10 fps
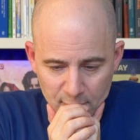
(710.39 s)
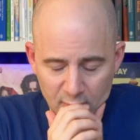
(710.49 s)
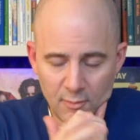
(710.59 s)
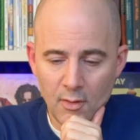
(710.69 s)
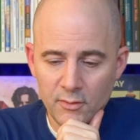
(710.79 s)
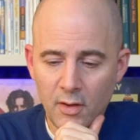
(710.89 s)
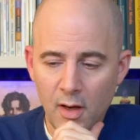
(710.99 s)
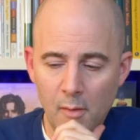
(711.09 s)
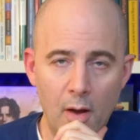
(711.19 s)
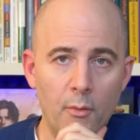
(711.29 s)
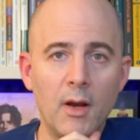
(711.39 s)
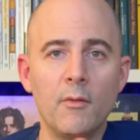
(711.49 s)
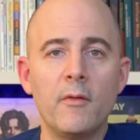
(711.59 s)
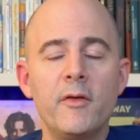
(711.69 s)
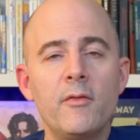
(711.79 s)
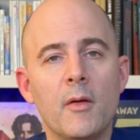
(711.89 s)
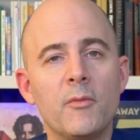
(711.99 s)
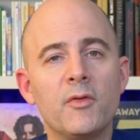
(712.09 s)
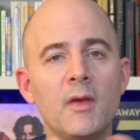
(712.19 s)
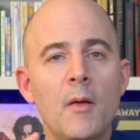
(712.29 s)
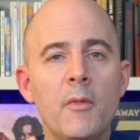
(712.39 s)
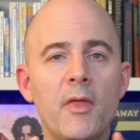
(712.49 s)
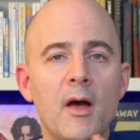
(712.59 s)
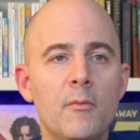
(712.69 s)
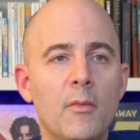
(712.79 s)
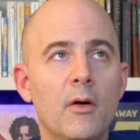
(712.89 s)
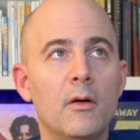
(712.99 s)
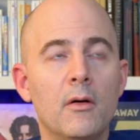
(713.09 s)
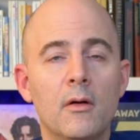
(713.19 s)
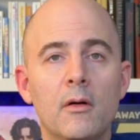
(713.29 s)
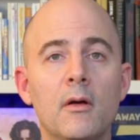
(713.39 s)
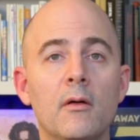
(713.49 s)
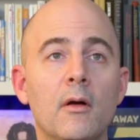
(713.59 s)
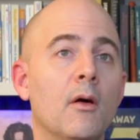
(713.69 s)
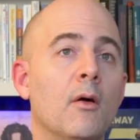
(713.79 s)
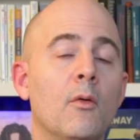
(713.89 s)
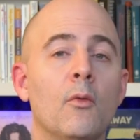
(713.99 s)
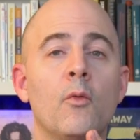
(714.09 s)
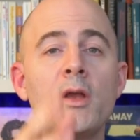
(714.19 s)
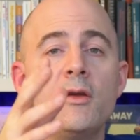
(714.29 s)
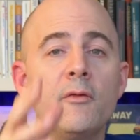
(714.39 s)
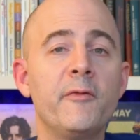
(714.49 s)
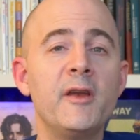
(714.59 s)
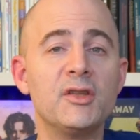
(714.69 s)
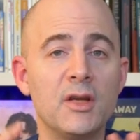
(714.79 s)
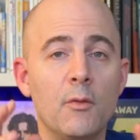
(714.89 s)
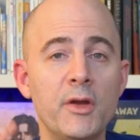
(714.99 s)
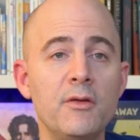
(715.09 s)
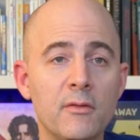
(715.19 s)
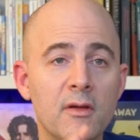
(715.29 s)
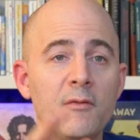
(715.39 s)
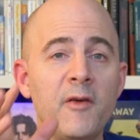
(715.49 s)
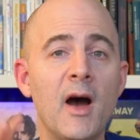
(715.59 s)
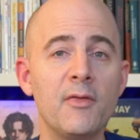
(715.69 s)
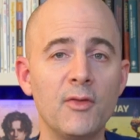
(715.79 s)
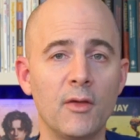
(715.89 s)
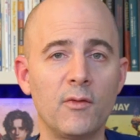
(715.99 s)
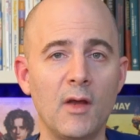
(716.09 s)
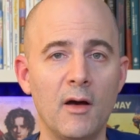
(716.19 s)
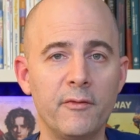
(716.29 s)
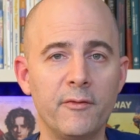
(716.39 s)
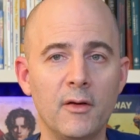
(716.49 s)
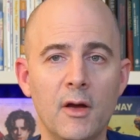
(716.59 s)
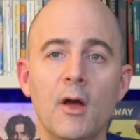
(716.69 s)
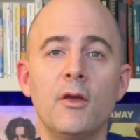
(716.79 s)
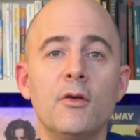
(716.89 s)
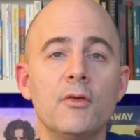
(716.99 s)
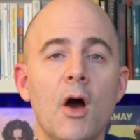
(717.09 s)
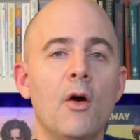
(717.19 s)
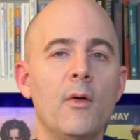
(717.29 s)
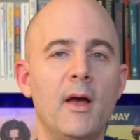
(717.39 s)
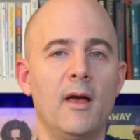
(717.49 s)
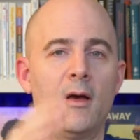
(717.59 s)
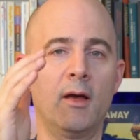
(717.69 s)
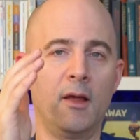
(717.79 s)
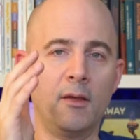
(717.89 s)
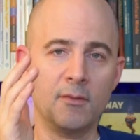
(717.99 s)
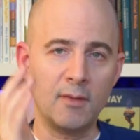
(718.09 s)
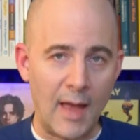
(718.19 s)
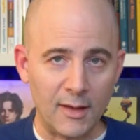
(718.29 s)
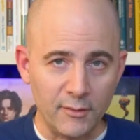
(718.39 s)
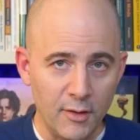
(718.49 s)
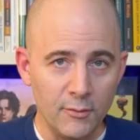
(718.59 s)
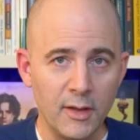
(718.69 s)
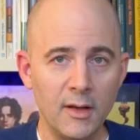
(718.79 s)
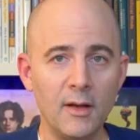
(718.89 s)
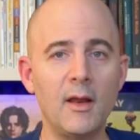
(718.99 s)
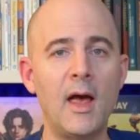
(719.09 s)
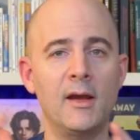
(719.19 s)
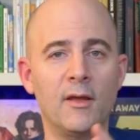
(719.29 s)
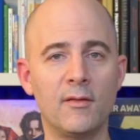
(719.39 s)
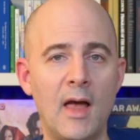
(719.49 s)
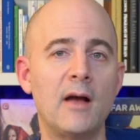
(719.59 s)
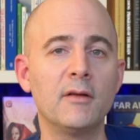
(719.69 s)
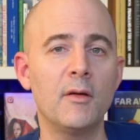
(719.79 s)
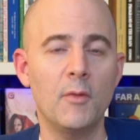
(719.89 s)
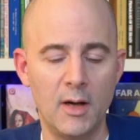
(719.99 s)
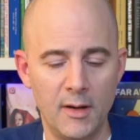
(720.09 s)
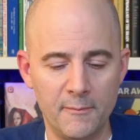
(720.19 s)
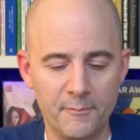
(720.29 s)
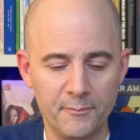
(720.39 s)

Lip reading: So I'll talk about when I review them. Some of them, when you finish it, when you find the stuff, you know exactly who did it and exactly why.